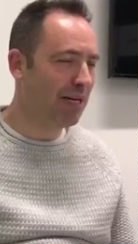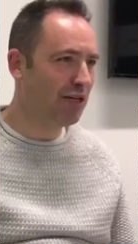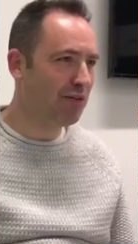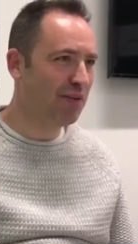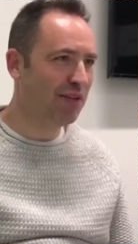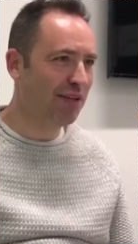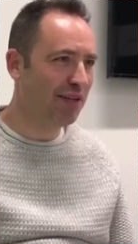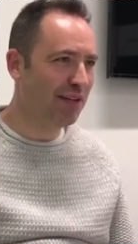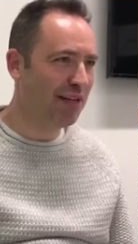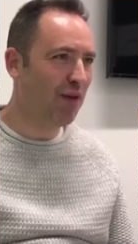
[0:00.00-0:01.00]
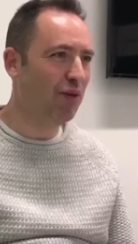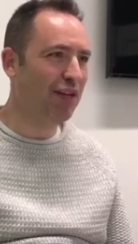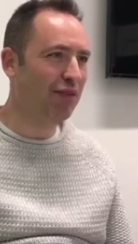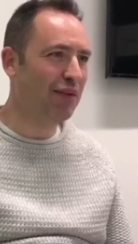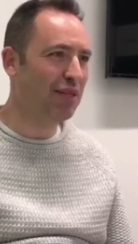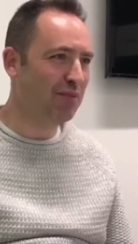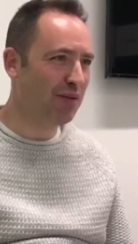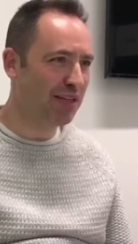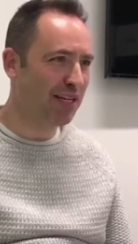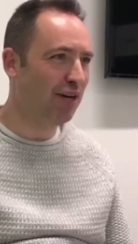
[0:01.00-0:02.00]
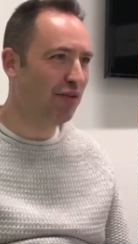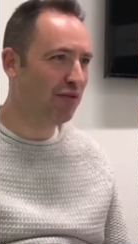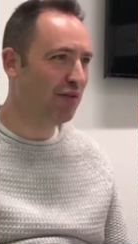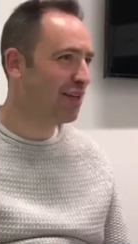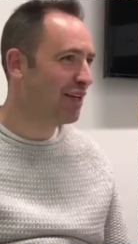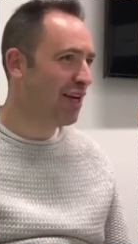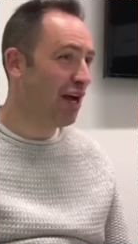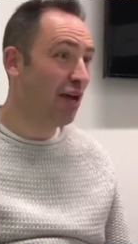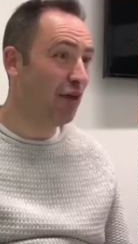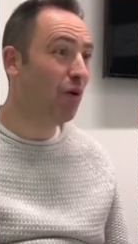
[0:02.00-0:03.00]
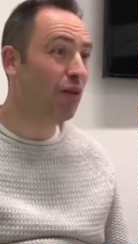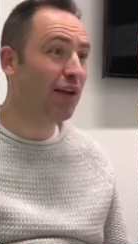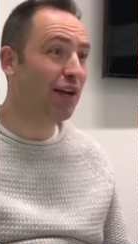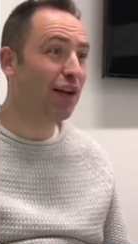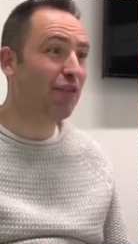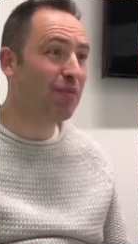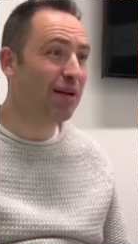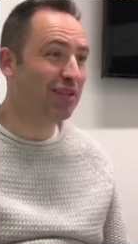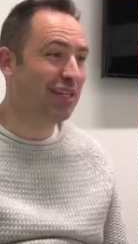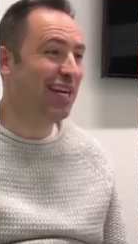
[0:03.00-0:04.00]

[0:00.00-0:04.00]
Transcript: management networking events myself. One thing I love about